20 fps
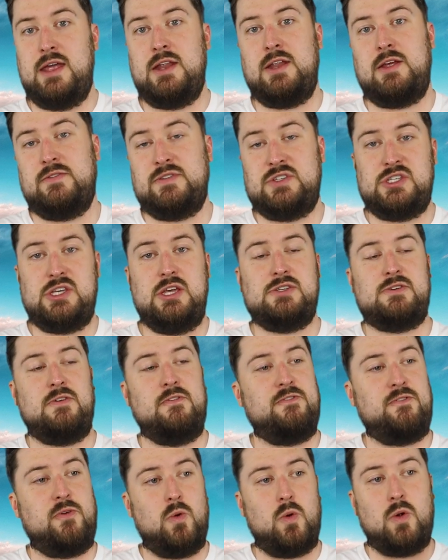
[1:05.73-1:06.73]
end of
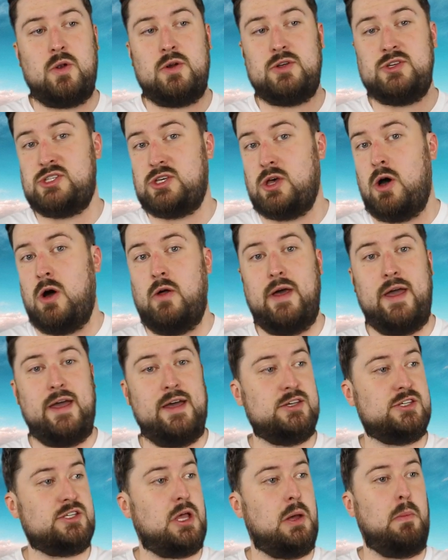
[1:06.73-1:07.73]
Season 4, Saul
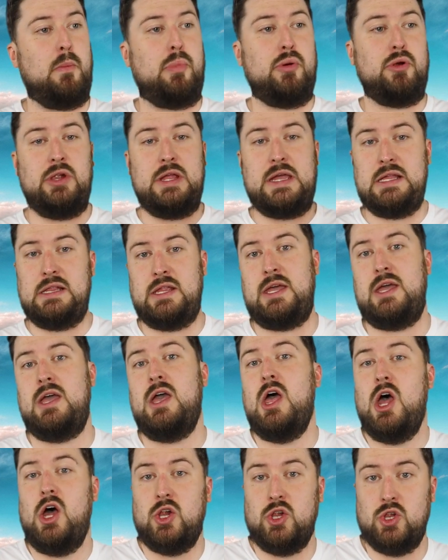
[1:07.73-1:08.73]
has completely
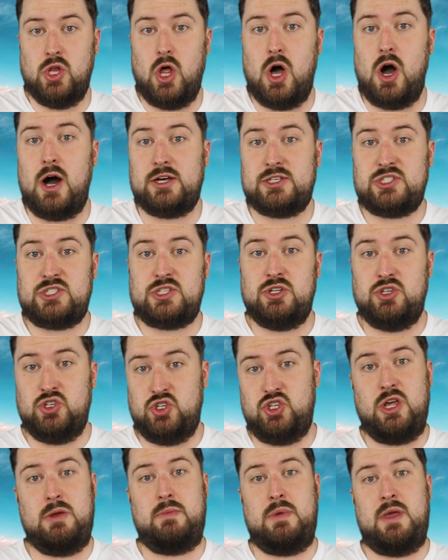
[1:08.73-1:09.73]
lost
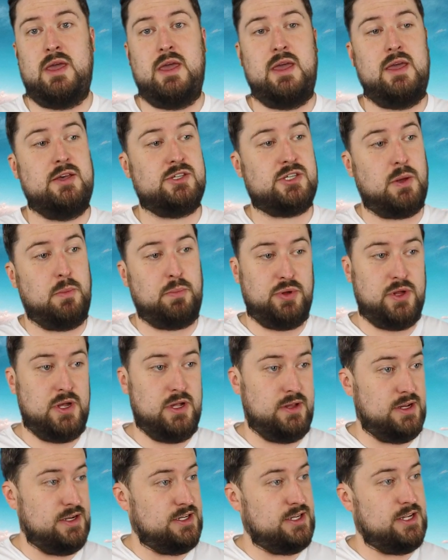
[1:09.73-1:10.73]
Jimmy. He has
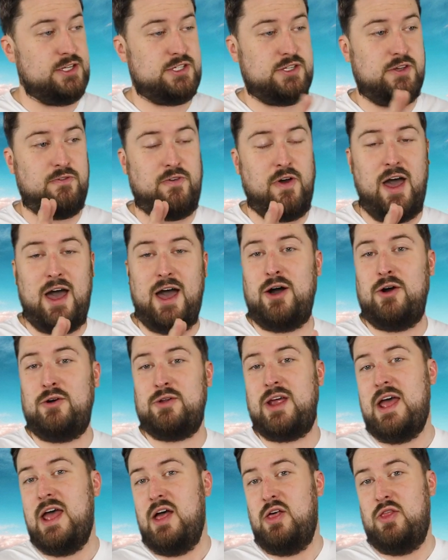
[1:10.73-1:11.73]
completely
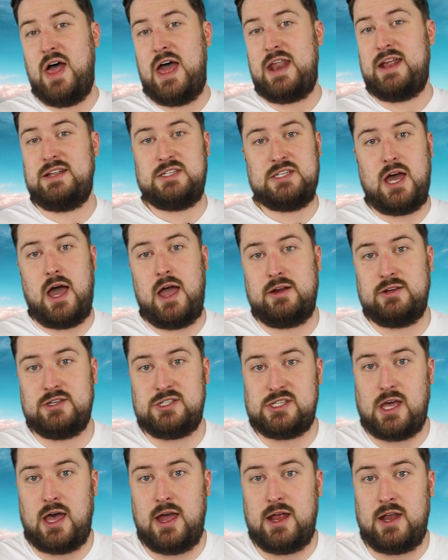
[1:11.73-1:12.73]
disavowed that entire
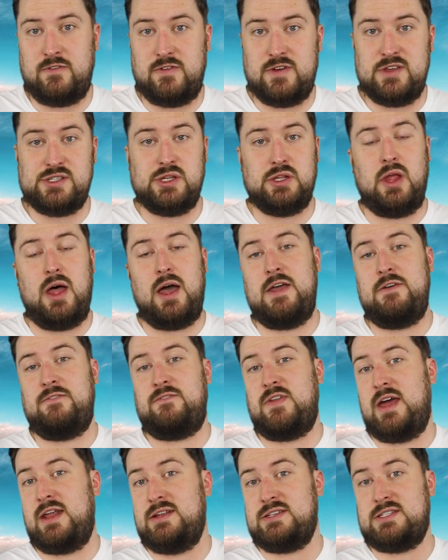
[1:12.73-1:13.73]
side of his
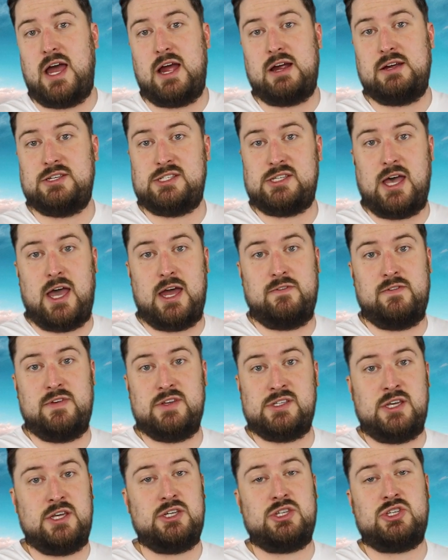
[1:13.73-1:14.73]
life, that entire side of
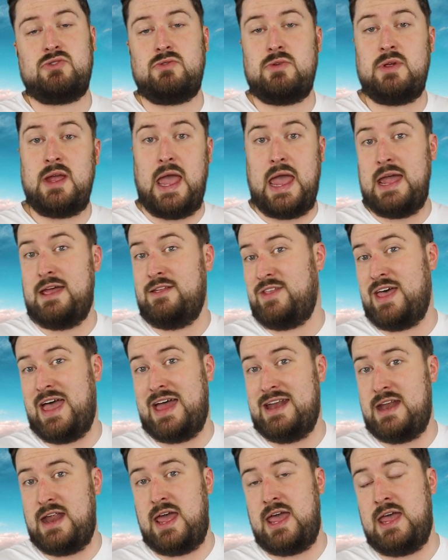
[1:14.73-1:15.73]
his history, and
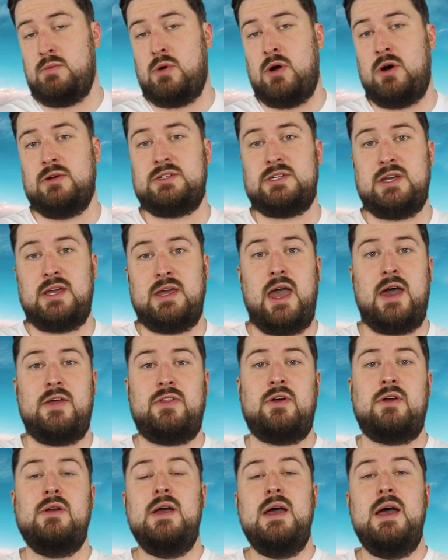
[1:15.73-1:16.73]
that name
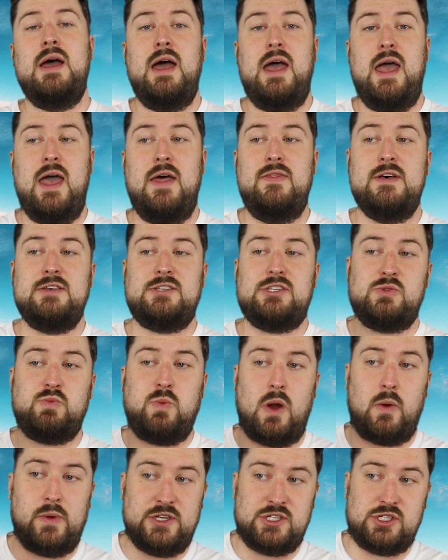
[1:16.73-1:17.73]
altogether. And this is
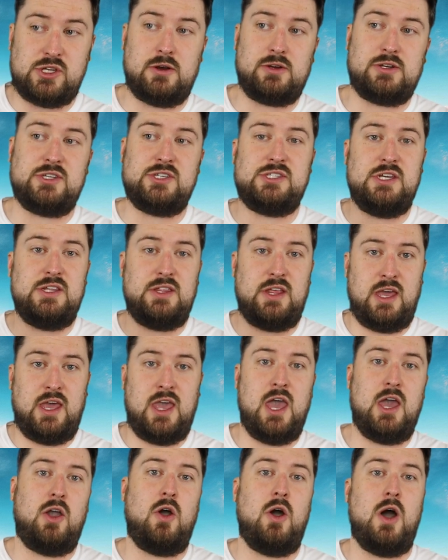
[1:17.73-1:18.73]
where we start to see the
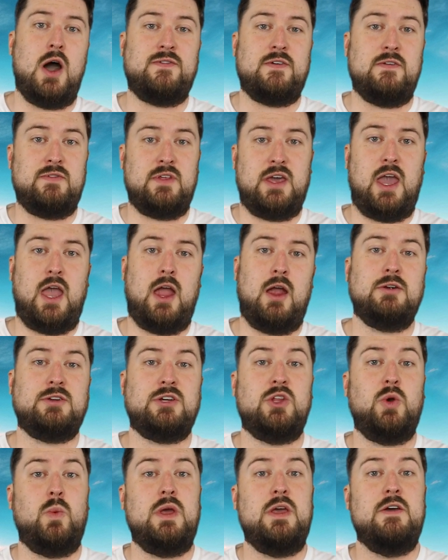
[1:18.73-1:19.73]
kickoff of the
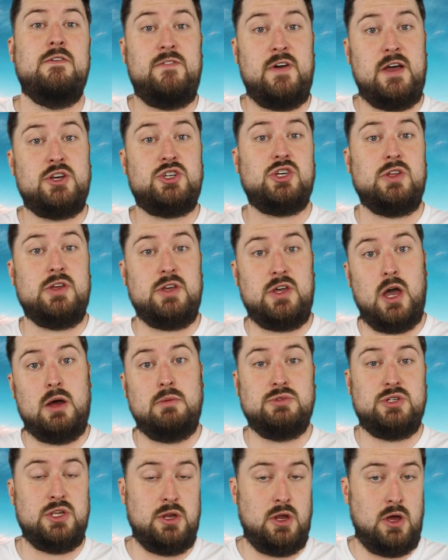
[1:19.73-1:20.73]
character that we eventually
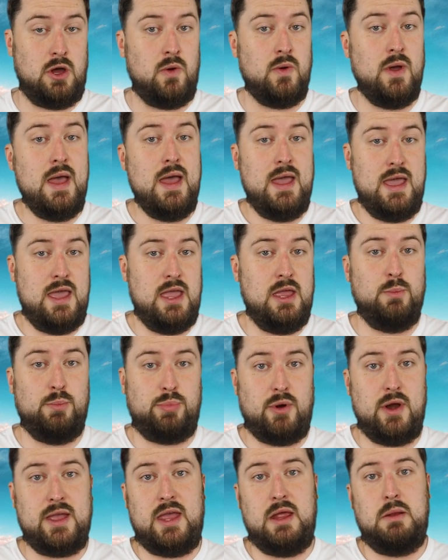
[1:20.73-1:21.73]
come to know in
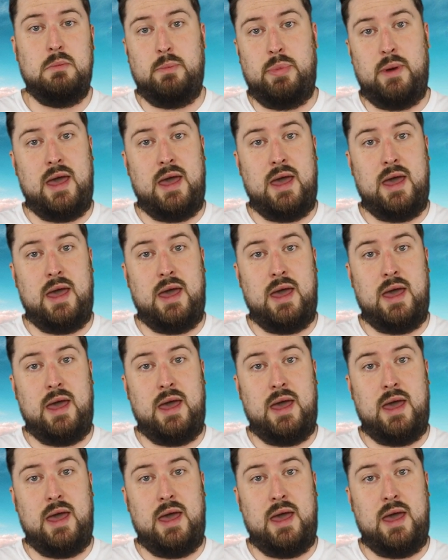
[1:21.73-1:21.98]
Breaking